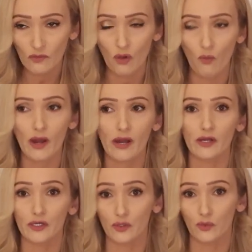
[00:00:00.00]

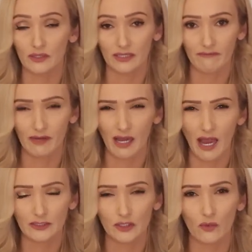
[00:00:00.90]
where you were living.
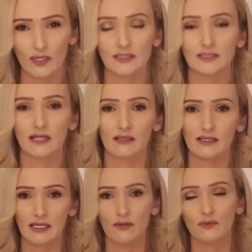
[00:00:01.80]
I don't necessarily
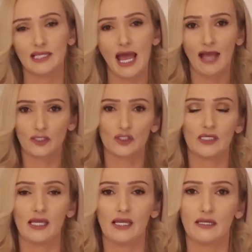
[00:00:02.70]
think it was
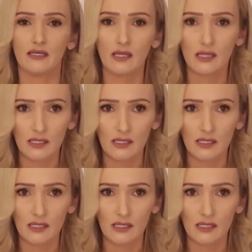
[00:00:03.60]
actually in